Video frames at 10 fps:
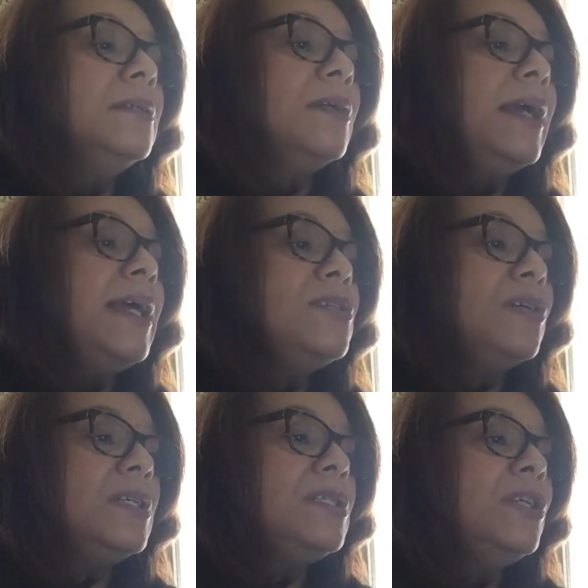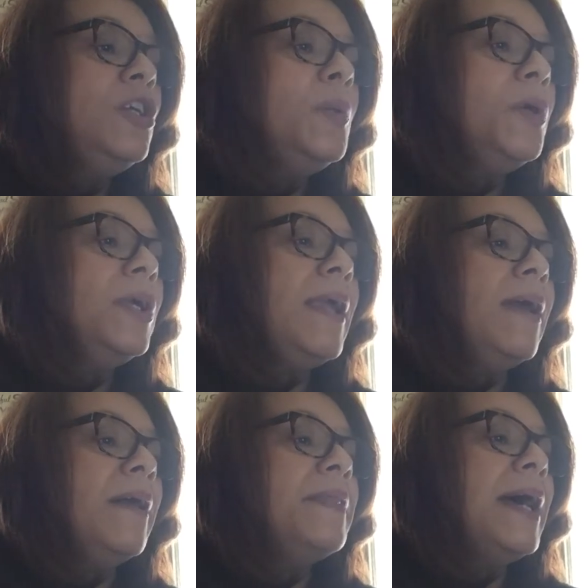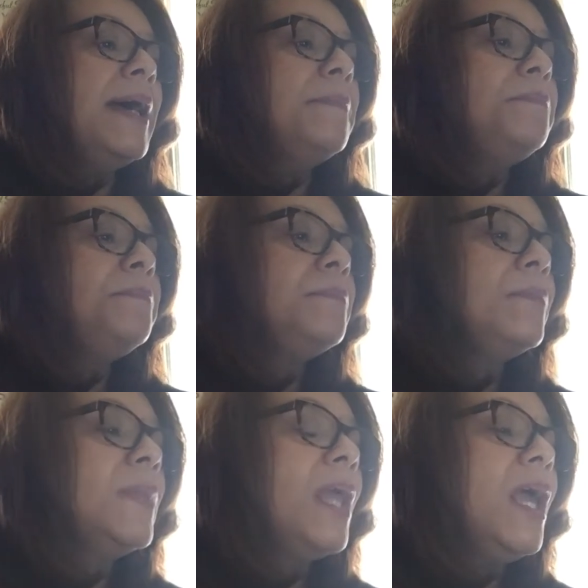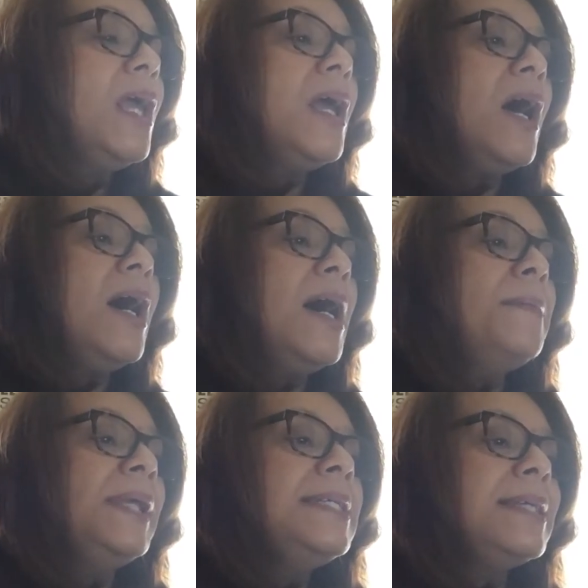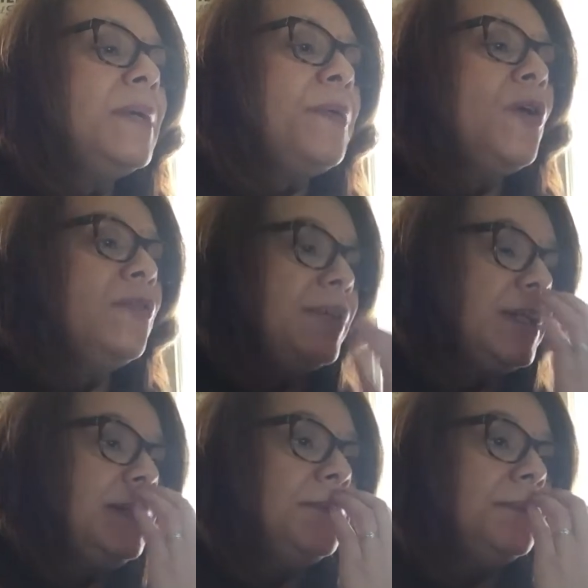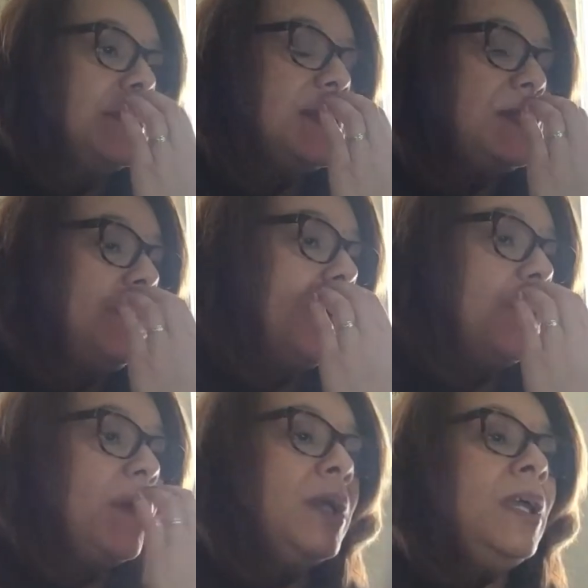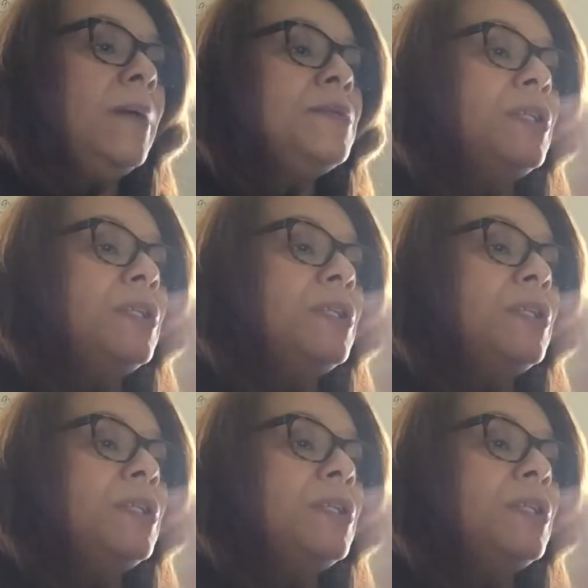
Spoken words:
Okay, so continue working on that. Let's skip over, because you are working up to